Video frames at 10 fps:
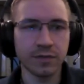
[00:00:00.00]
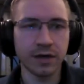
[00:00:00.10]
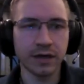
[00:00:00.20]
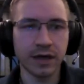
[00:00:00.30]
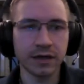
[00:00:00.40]

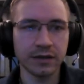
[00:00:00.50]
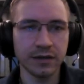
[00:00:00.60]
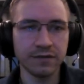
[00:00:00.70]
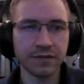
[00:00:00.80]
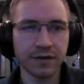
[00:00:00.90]
my
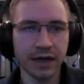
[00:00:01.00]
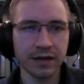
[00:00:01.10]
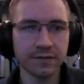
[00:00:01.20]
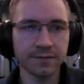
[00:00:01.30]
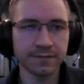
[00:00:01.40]
IDE for
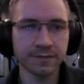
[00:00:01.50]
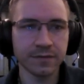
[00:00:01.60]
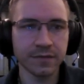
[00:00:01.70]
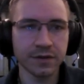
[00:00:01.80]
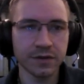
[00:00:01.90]
that.
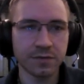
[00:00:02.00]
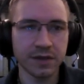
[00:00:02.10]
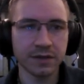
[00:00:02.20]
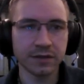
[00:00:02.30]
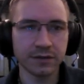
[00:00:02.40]
So
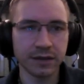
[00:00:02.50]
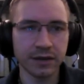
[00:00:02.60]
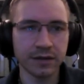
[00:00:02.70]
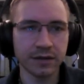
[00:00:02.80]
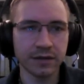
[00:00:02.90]

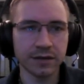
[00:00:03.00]
basically,